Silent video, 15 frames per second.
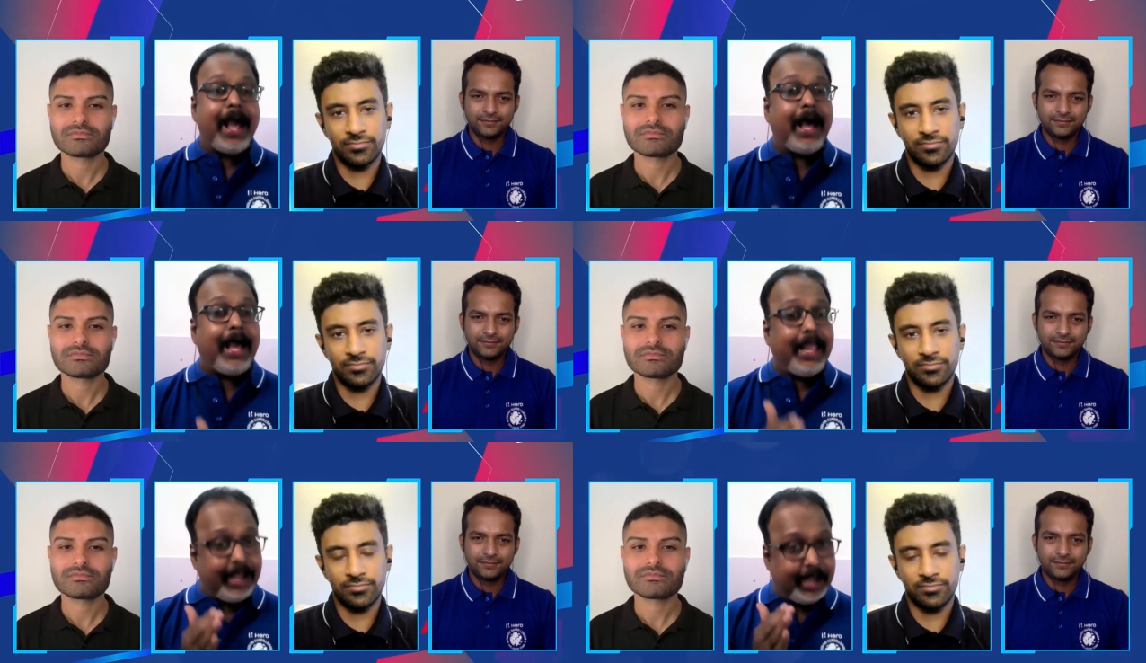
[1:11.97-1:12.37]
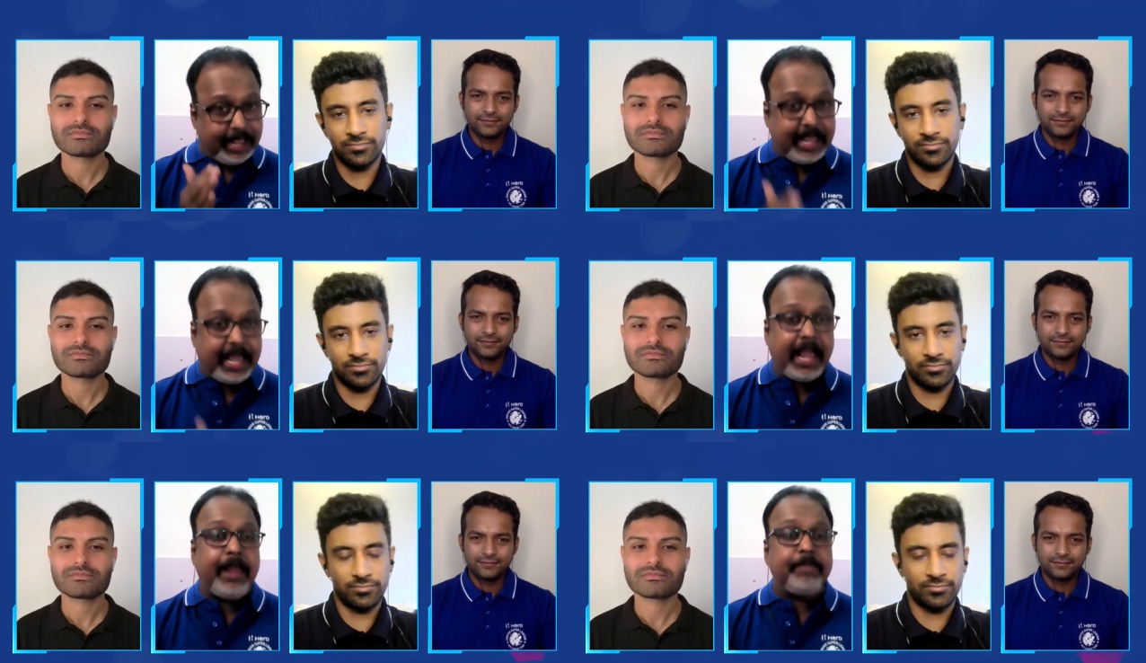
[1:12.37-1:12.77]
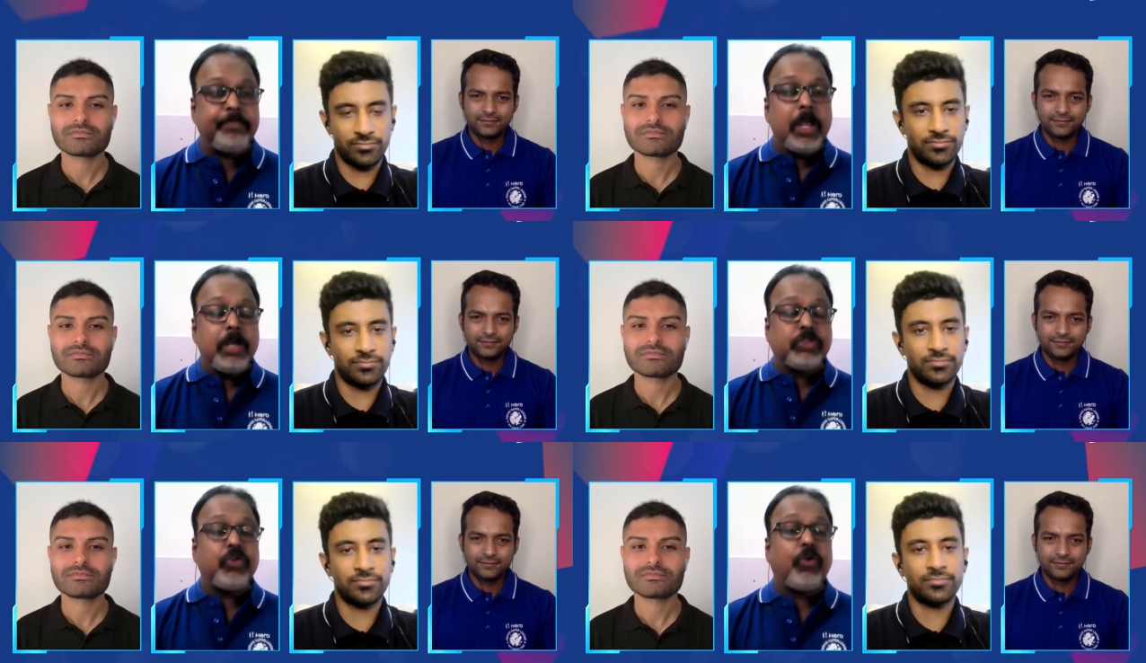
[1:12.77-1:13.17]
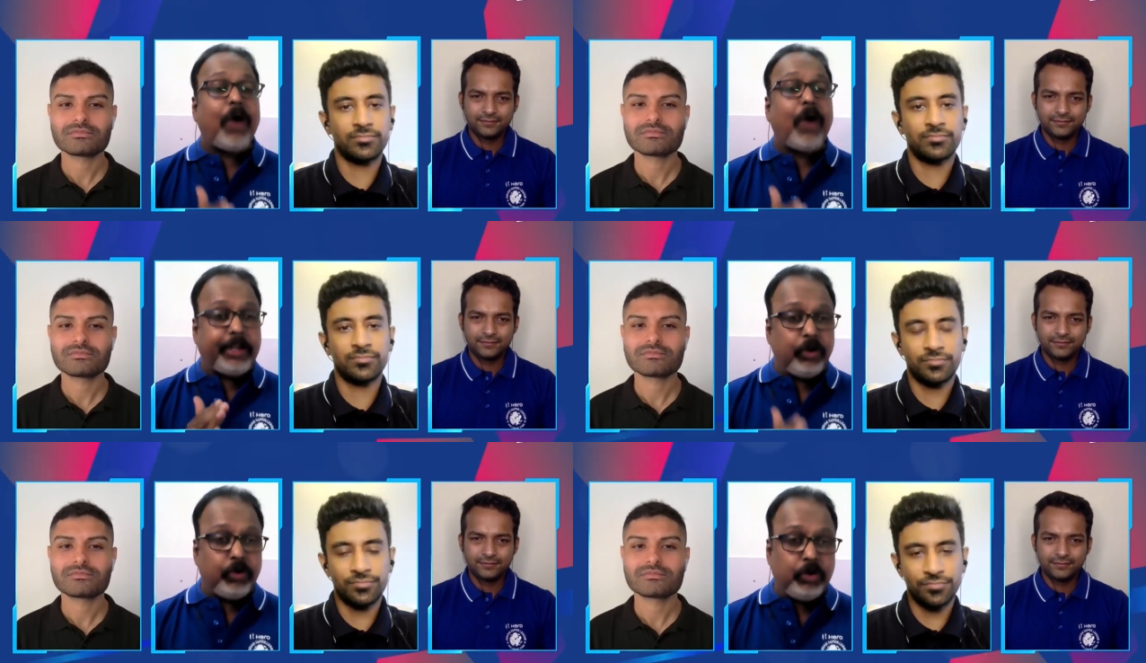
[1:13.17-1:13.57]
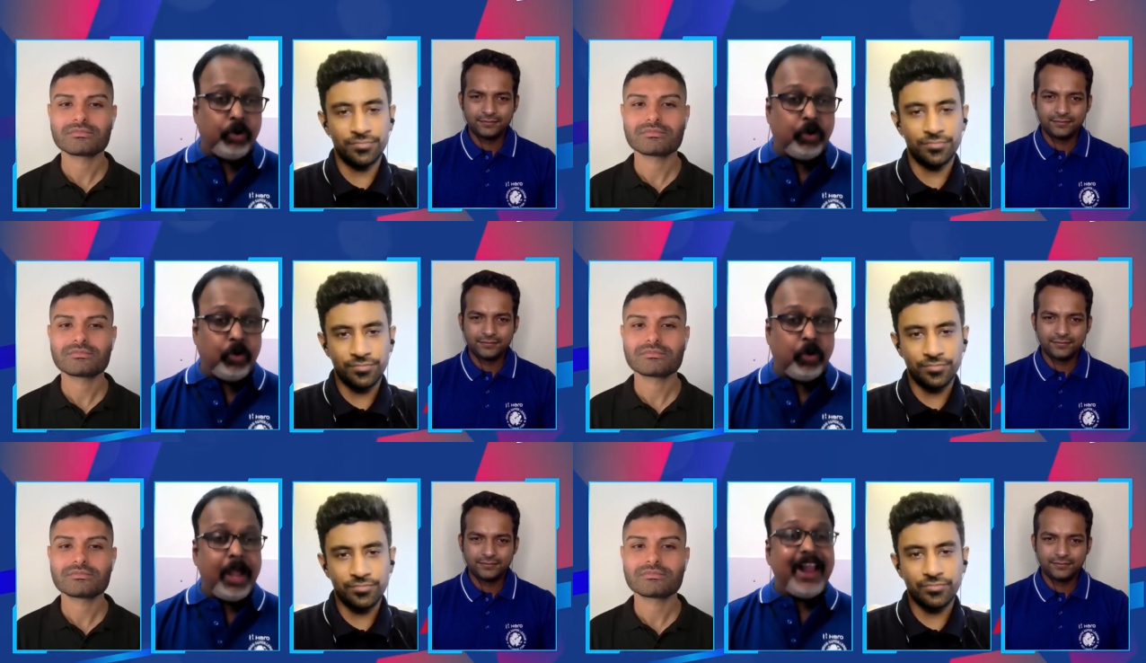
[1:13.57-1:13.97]
Speaker 1: uh, in a game, so what you
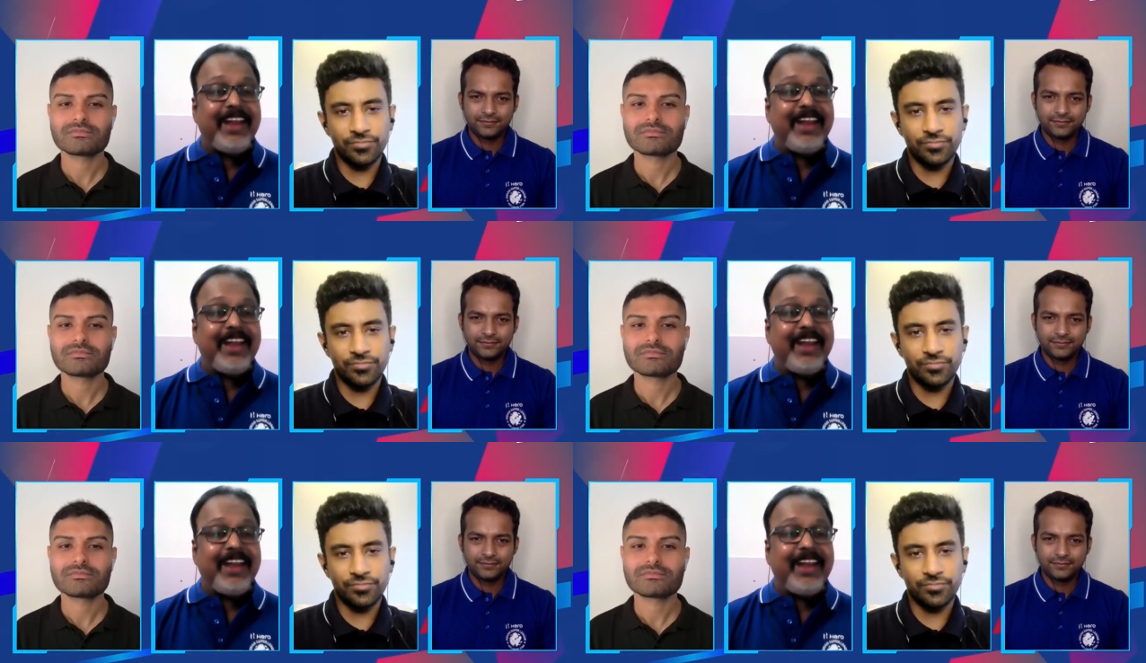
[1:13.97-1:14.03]
do,